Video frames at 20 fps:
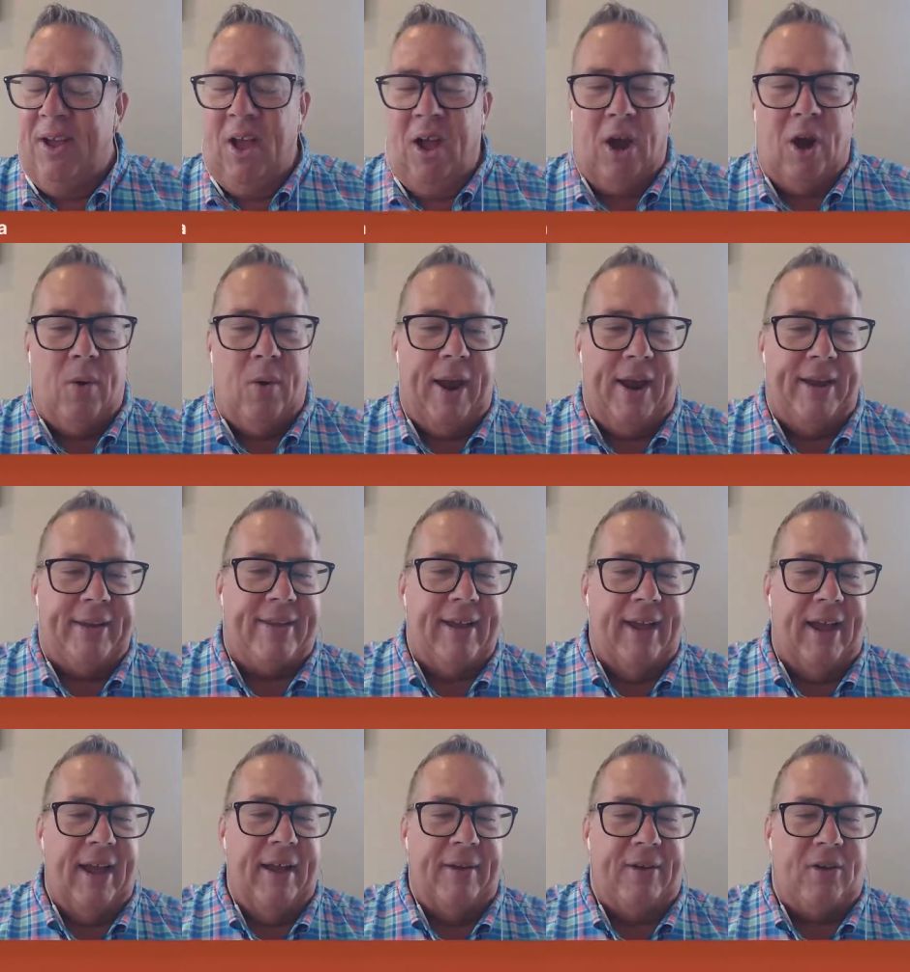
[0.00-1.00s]
All right,
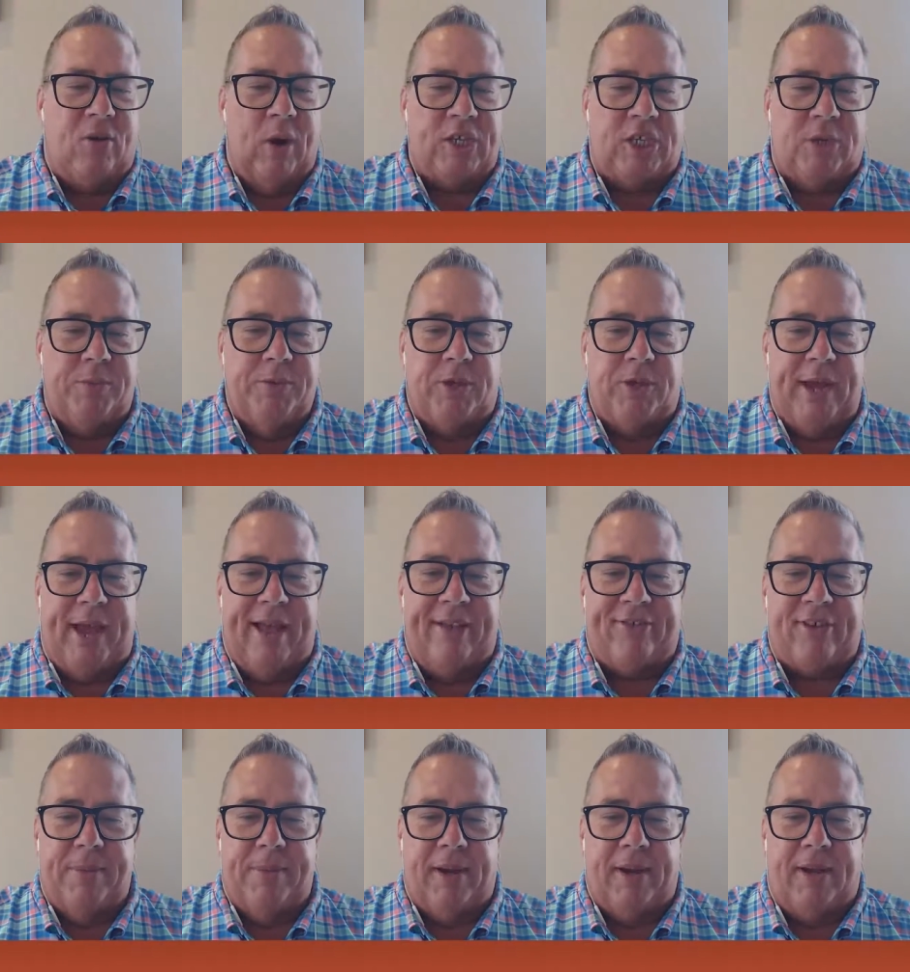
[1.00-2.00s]
question was
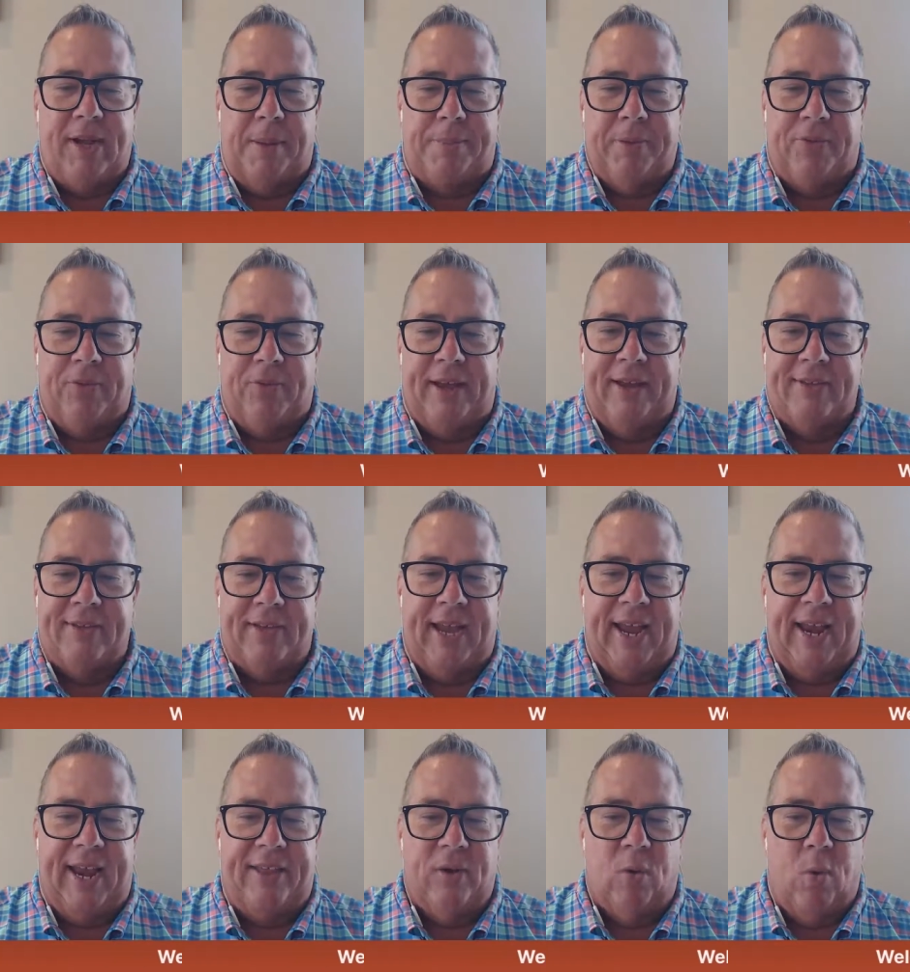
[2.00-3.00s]
asked about a couple things.
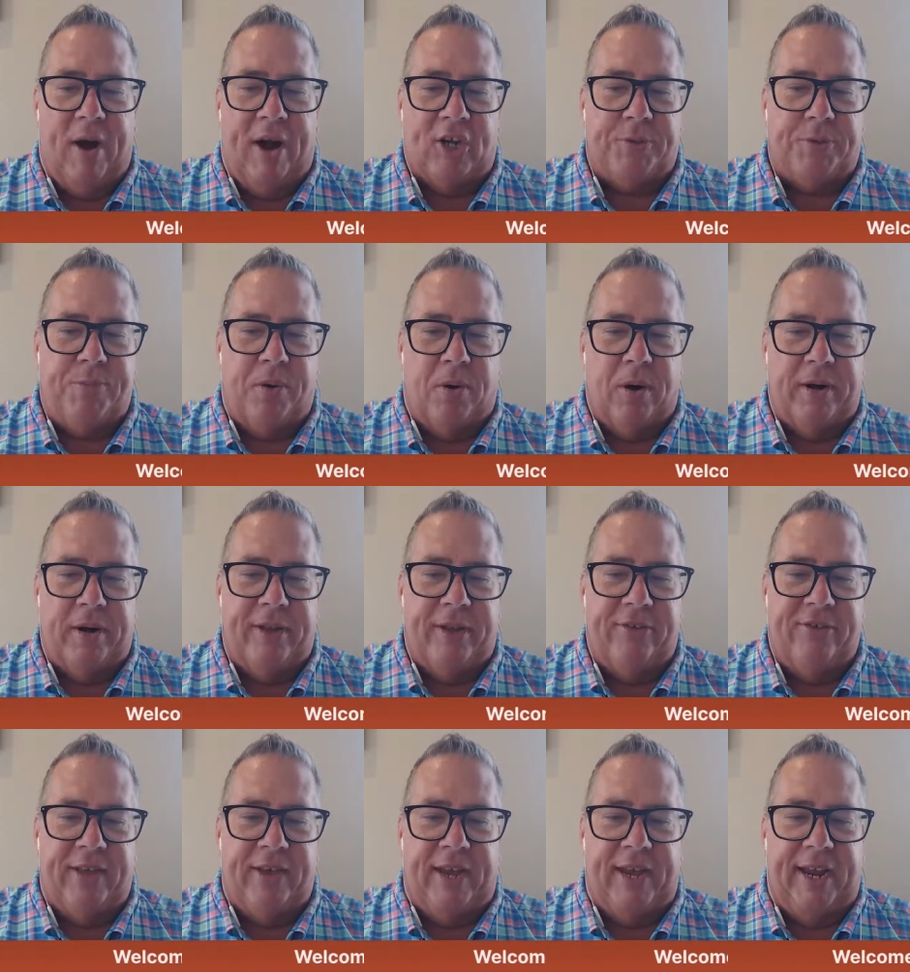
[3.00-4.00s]
The watch
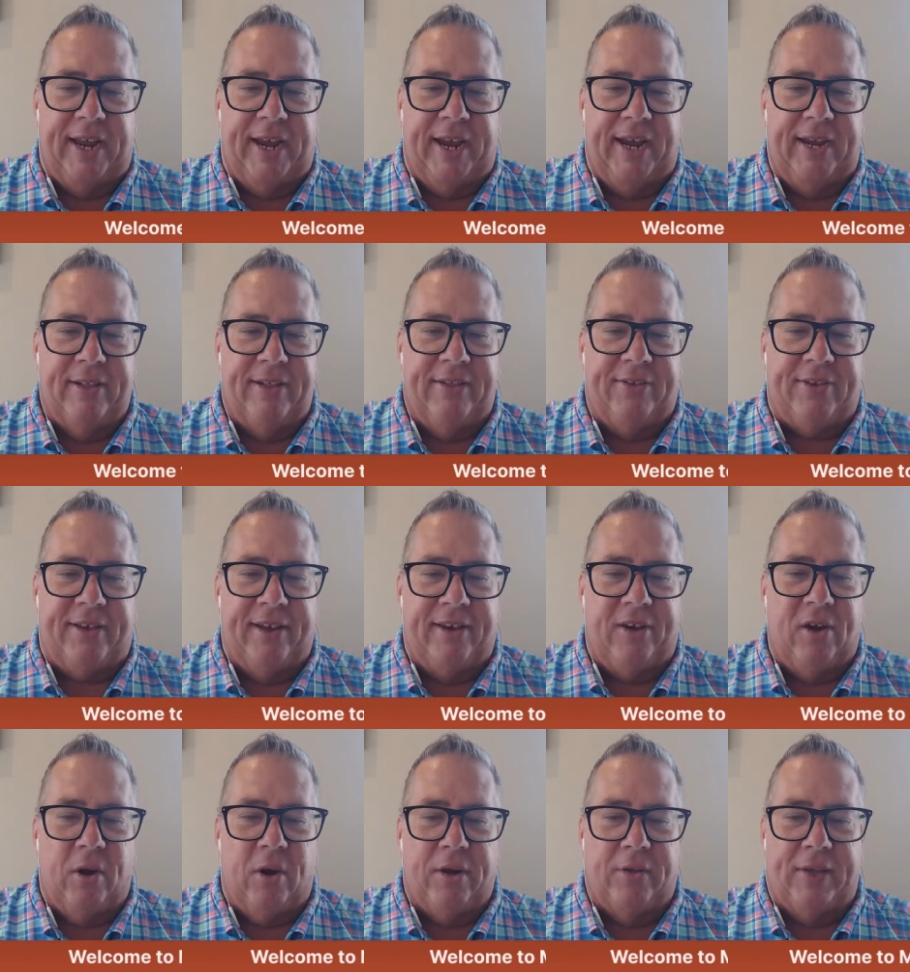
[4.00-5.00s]
parties, and let's get
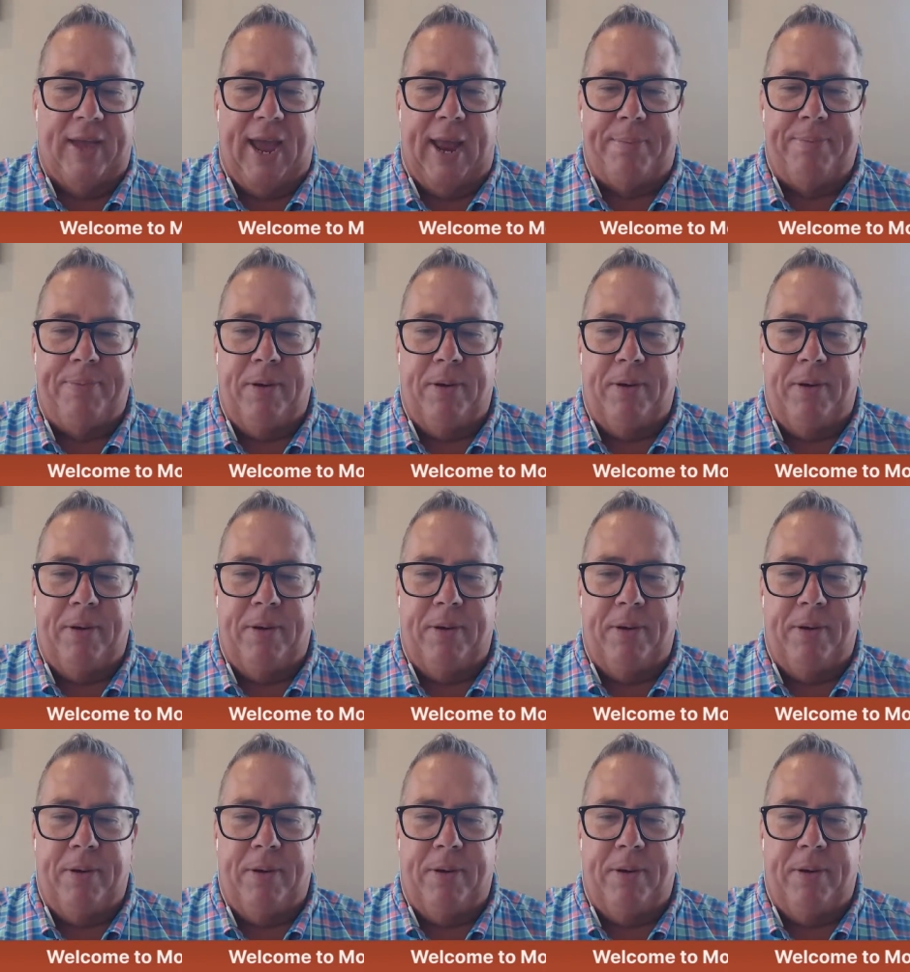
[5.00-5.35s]
going to that.